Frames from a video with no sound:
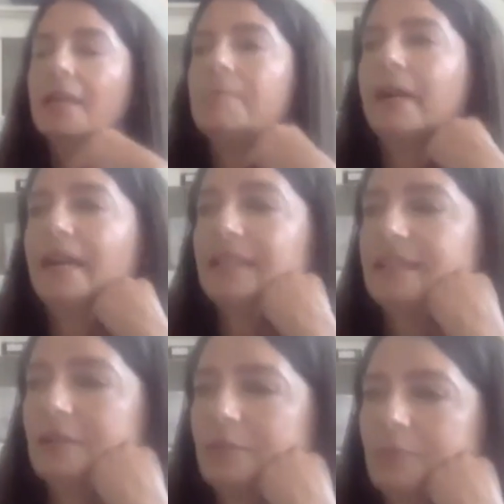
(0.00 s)
But
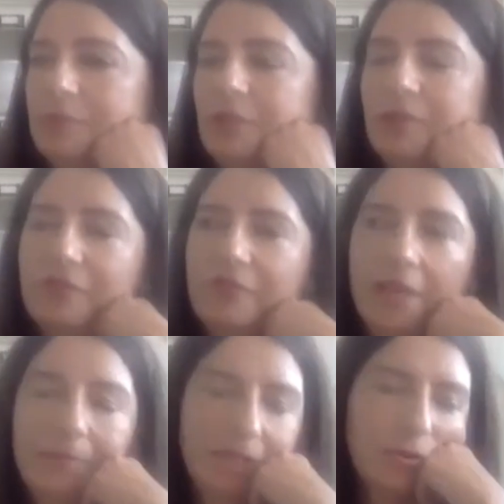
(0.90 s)
when we look at the
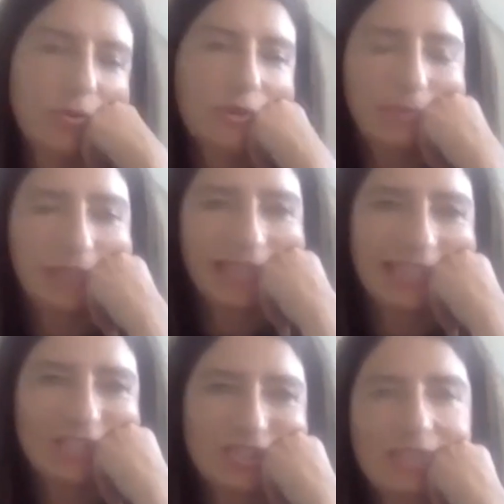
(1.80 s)
family court
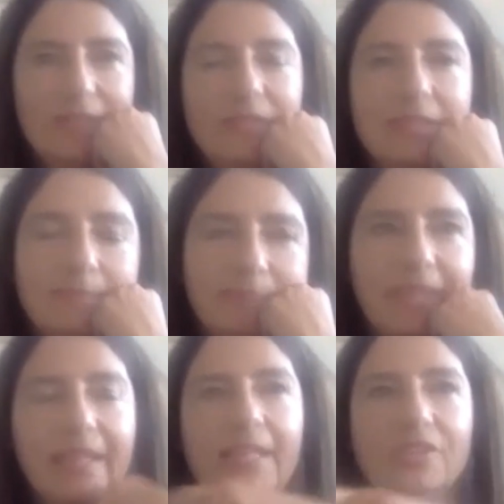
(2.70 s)
applications,
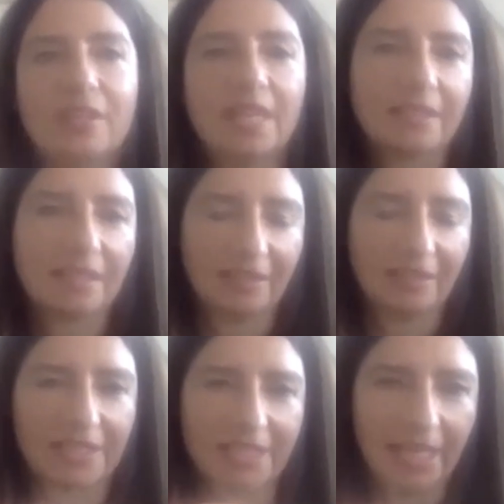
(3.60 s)
in
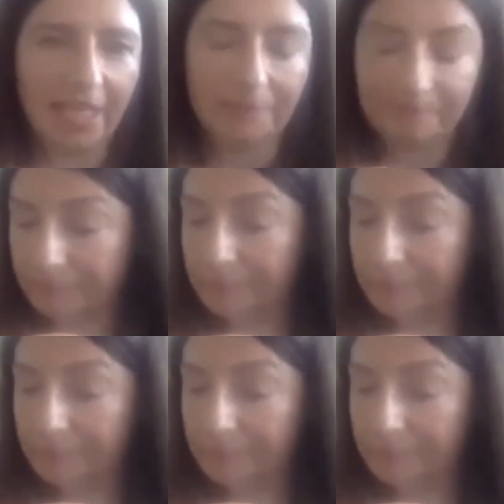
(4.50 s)
2019,